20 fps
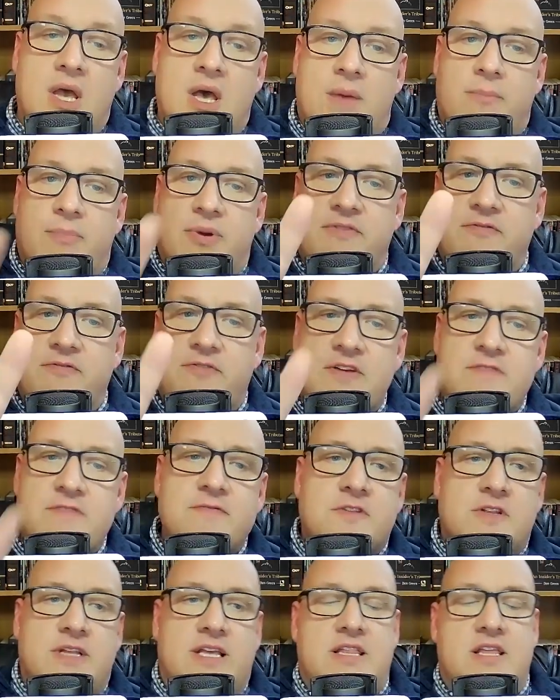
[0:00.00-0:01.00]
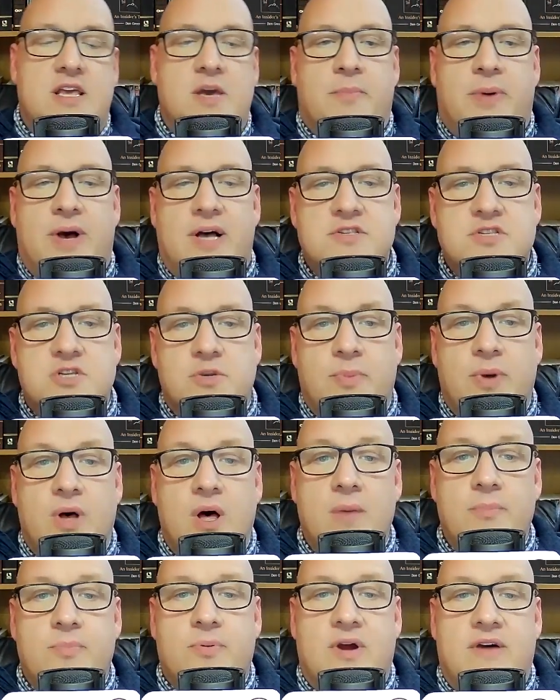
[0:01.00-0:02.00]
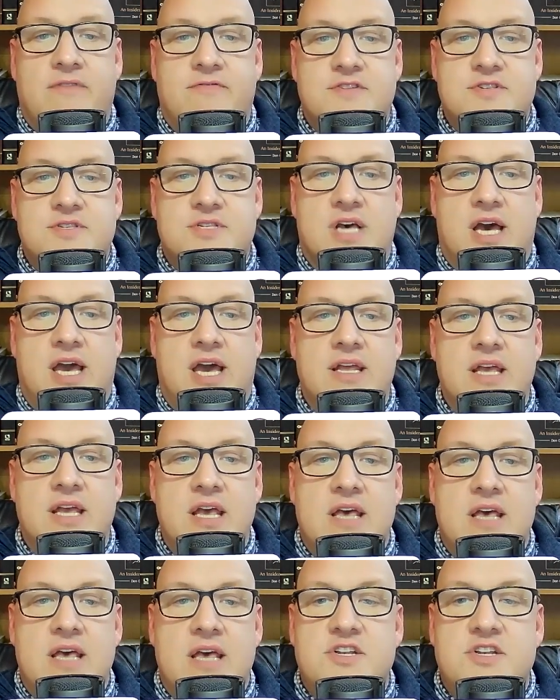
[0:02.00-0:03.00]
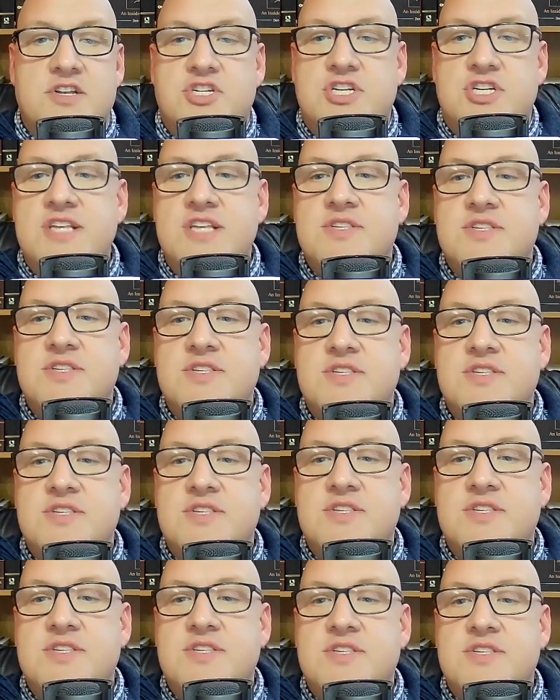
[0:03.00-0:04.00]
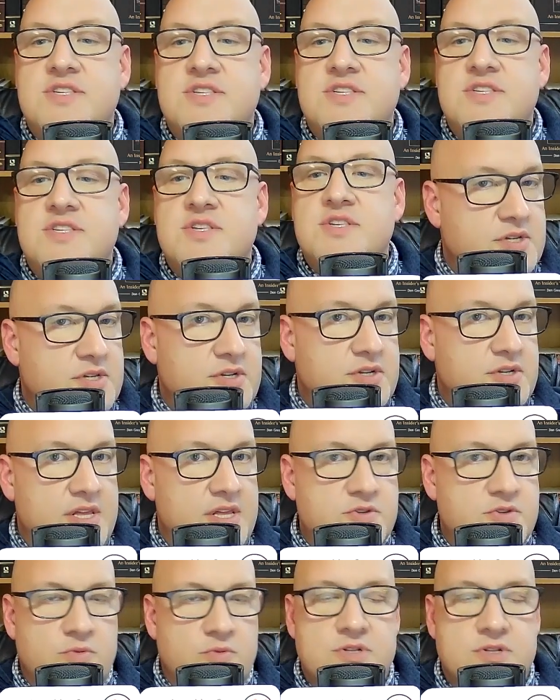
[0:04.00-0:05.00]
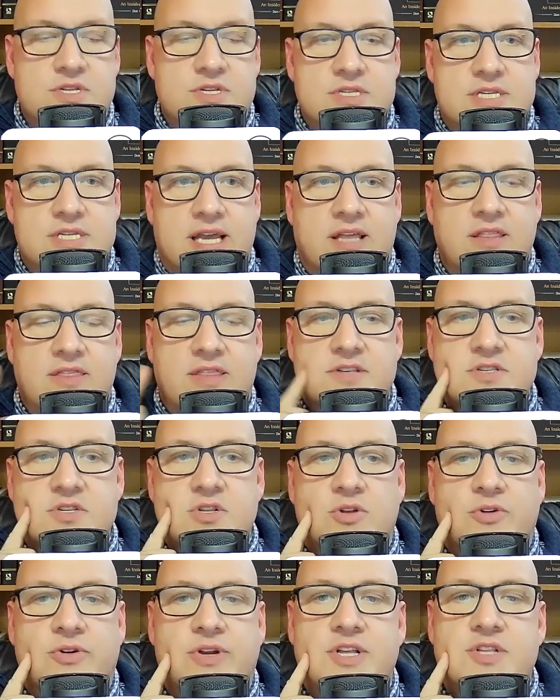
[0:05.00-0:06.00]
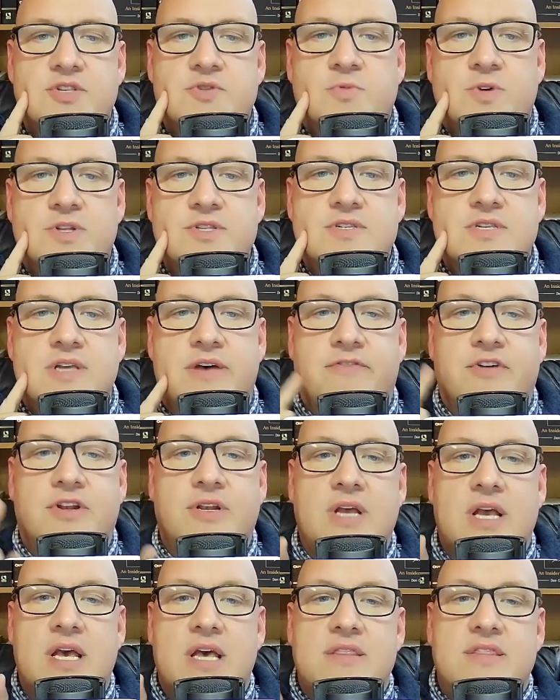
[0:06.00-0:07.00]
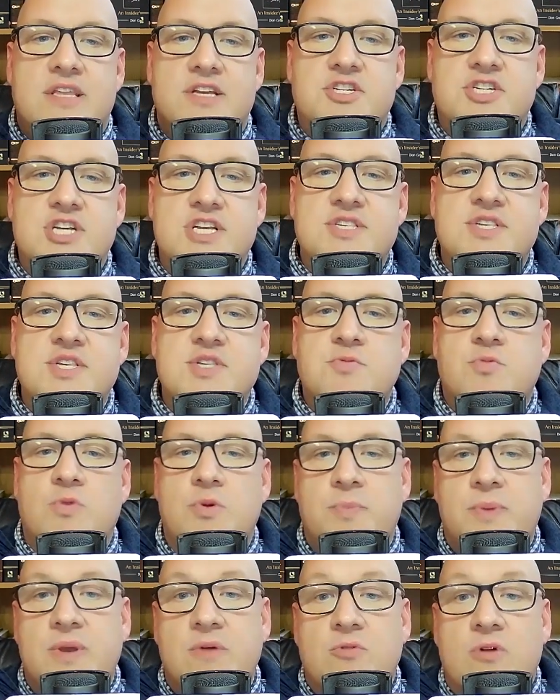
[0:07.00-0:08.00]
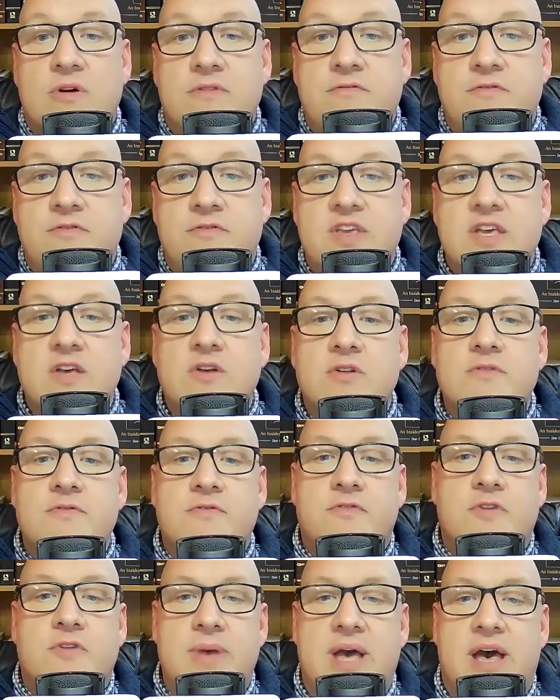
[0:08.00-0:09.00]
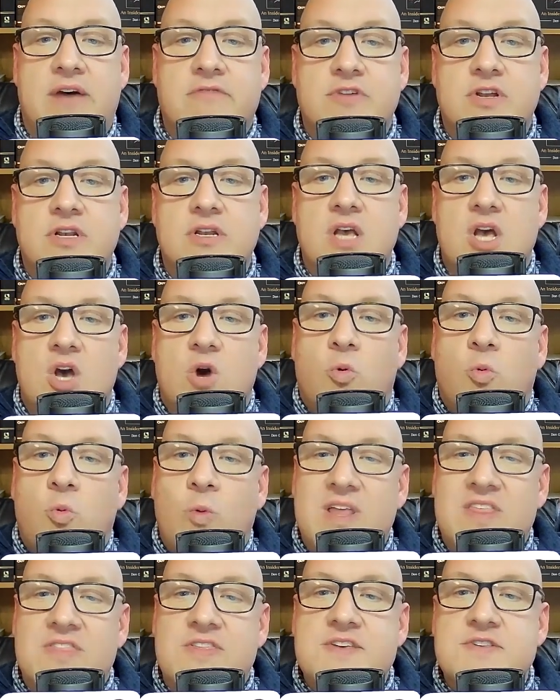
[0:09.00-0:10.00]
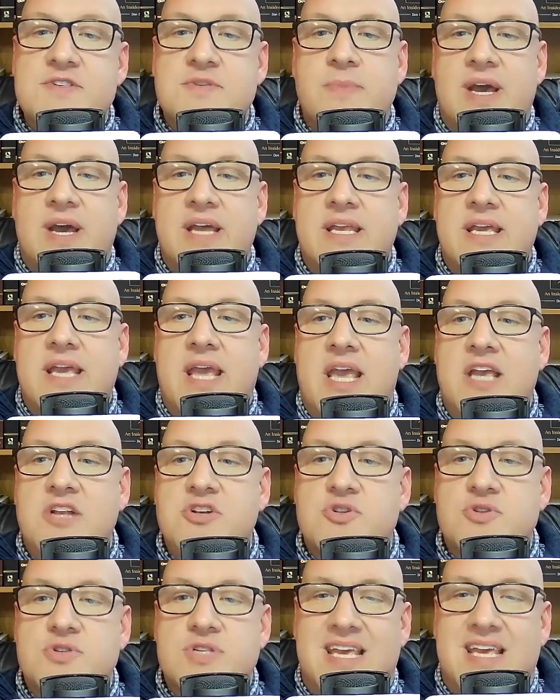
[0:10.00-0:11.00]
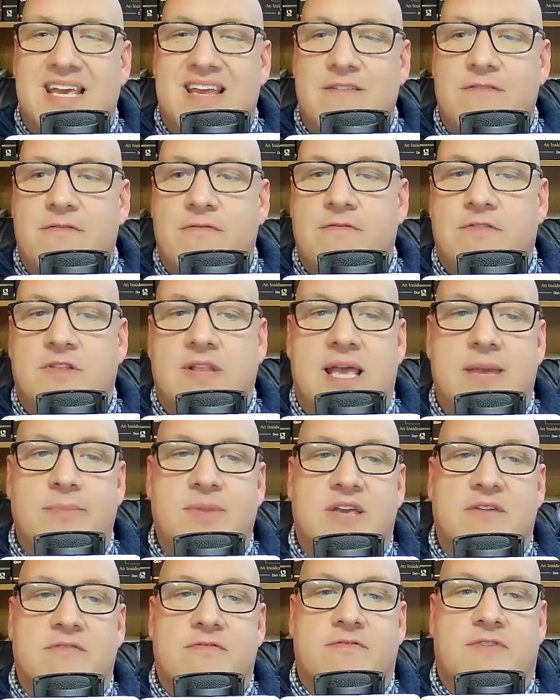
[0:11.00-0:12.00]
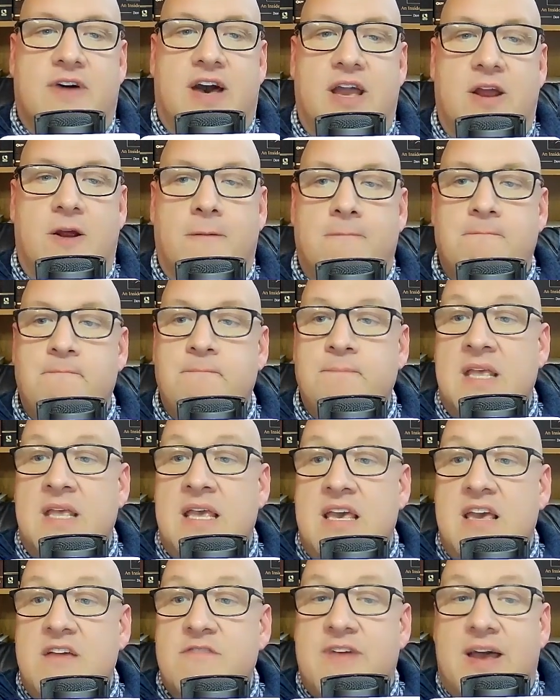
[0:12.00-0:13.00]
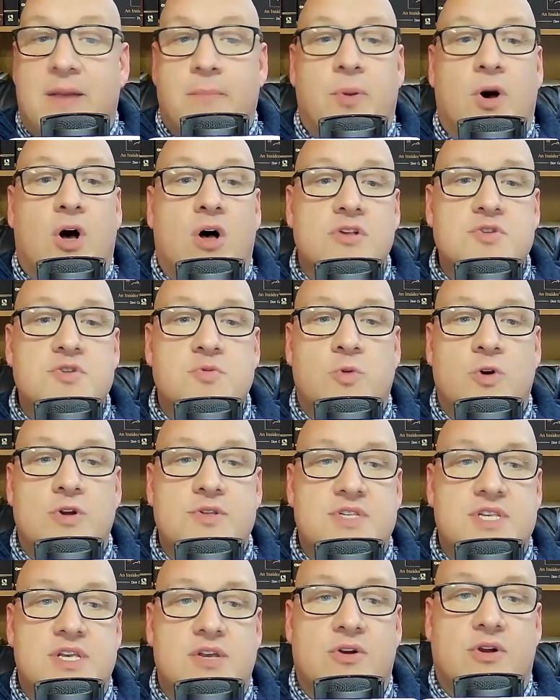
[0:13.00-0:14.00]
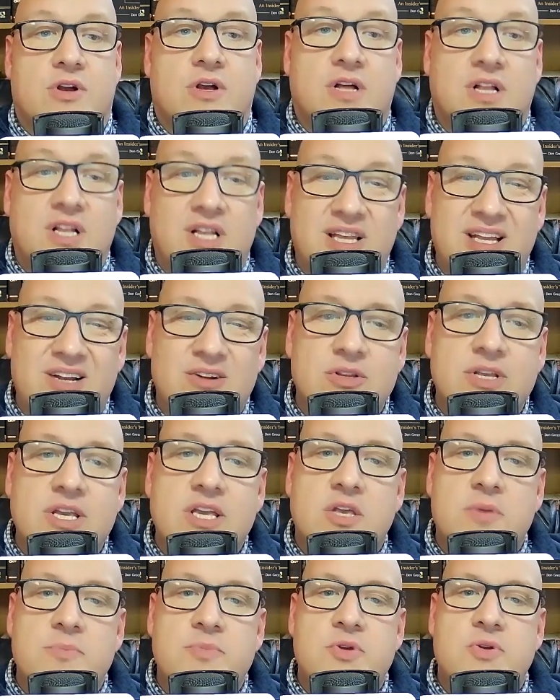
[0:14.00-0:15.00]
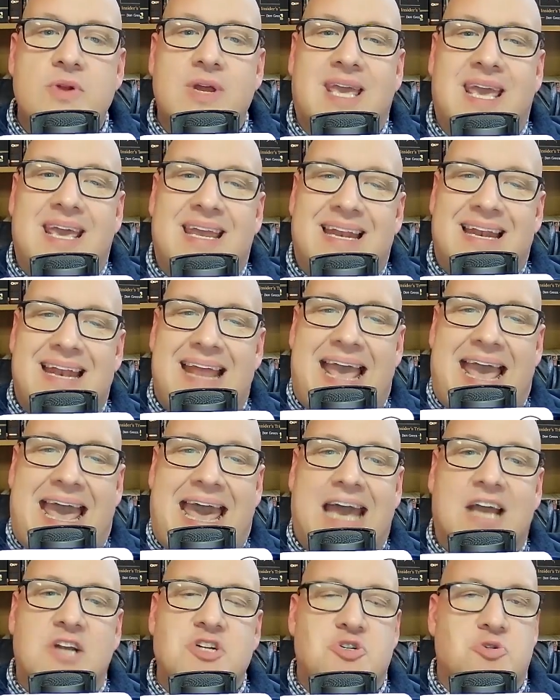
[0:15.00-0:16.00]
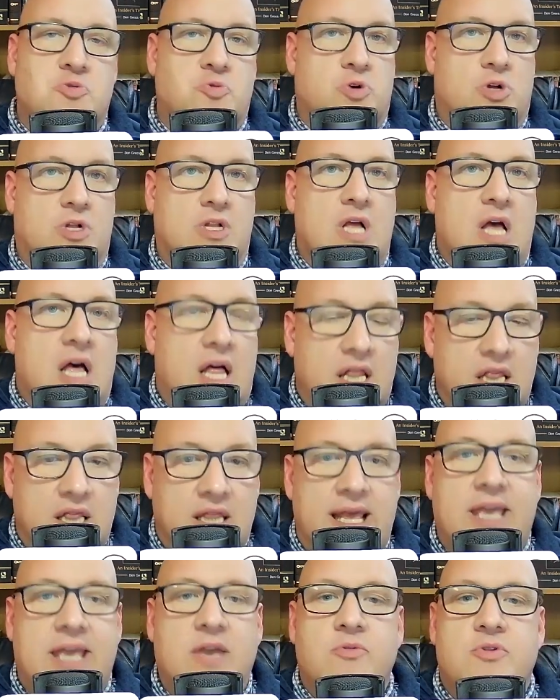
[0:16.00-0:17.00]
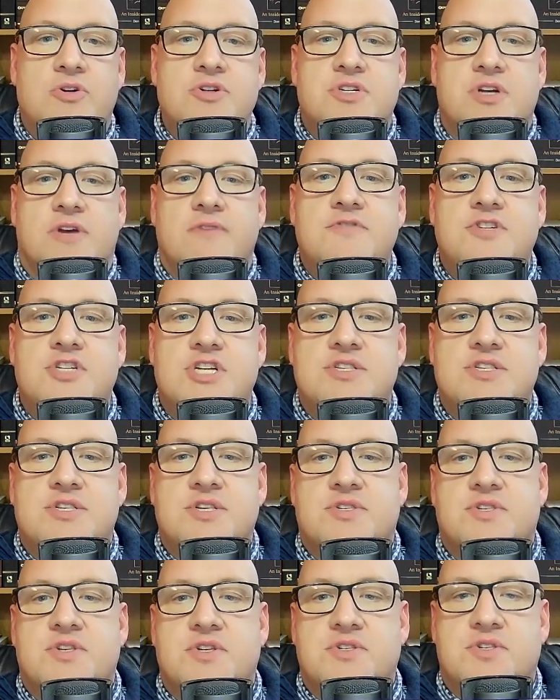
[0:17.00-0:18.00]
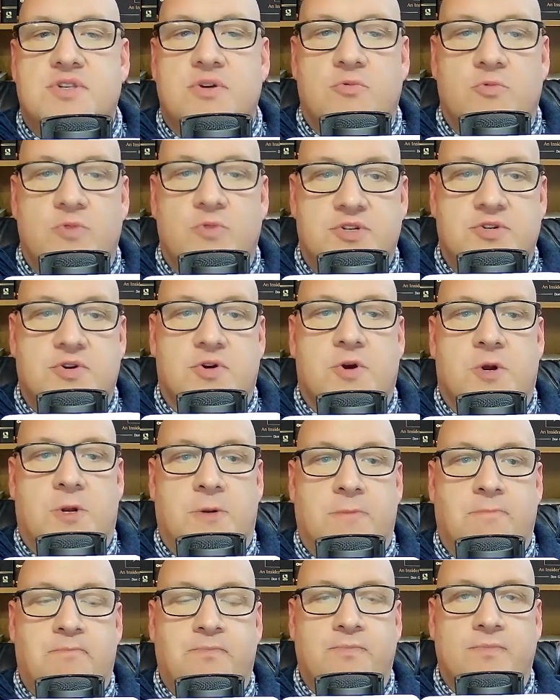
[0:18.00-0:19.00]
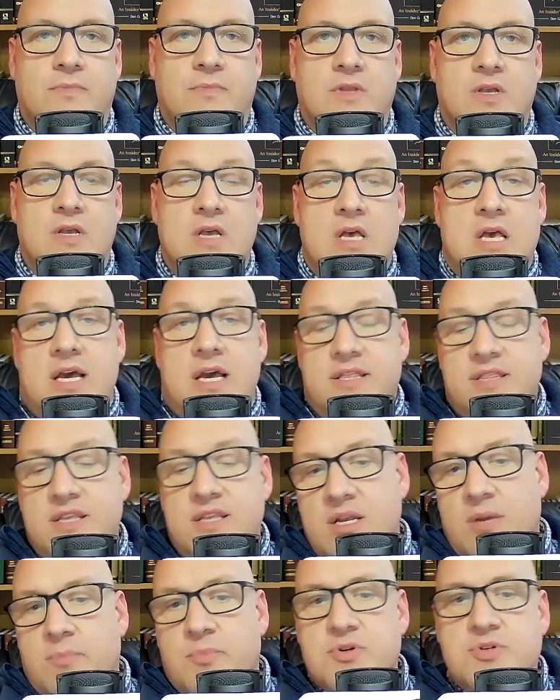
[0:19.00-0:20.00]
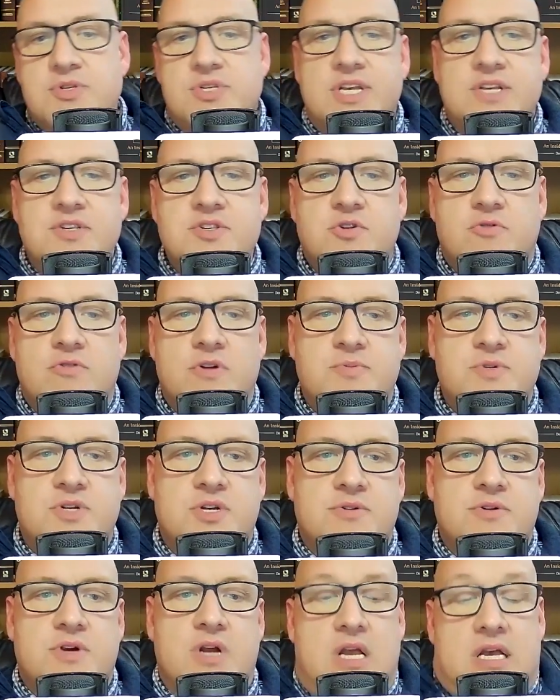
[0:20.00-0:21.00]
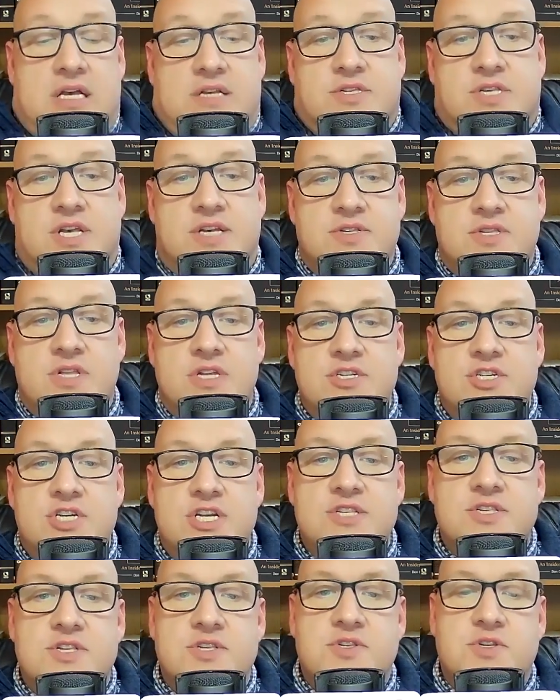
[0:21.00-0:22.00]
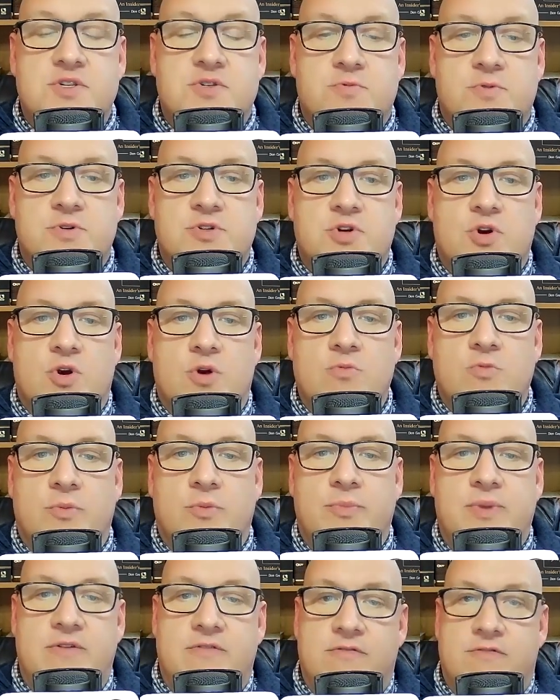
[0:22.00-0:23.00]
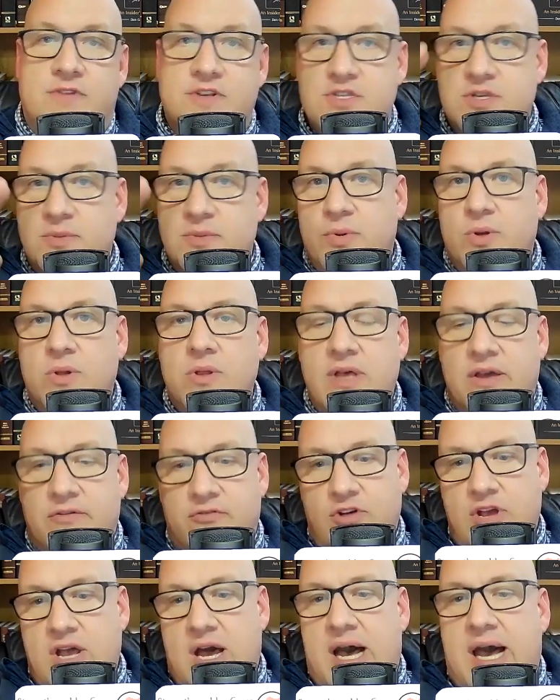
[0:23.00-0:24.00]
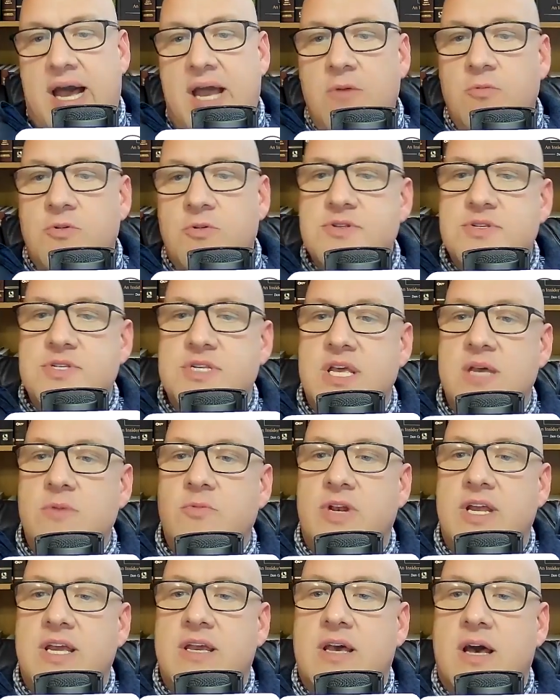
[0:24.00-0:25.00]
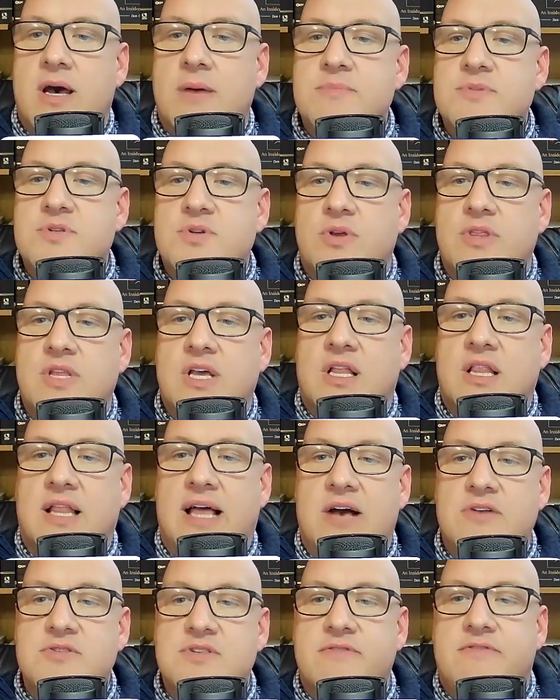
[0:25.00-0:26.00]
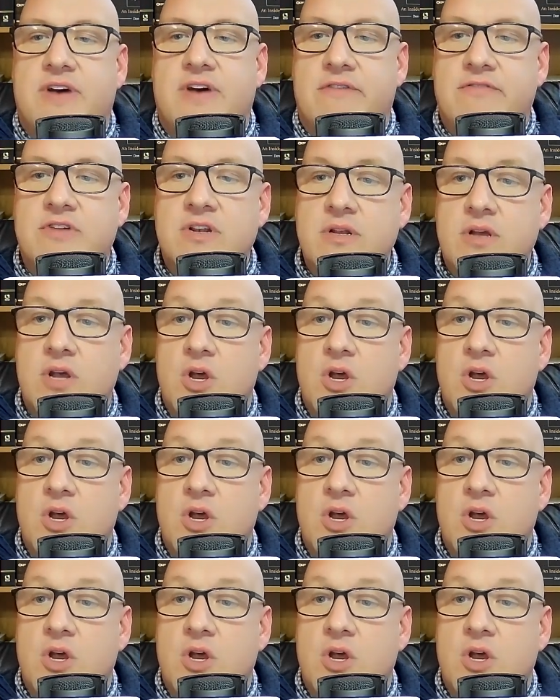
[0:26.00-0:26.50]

But fifthly, the apostle Paul prophesied that Jesus would be, listen to these words in Second Thessalonians 1 7, that Jesus would be revealed from heaven with his mighty angels in flaming fire. In fact, Paul's words here clearly communicate an actual language of Jesus's return. And then number six, scripture says that Jesus's return will be visible. Every eye will see when he comes on the clouds of heaven.